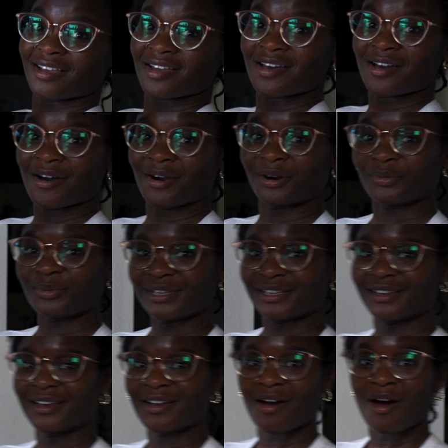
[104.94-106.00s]
in
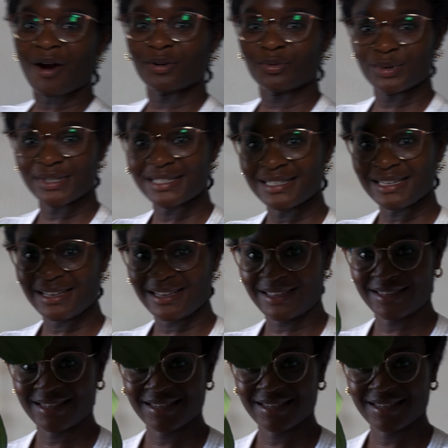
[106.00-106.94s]
soil. Are we seeing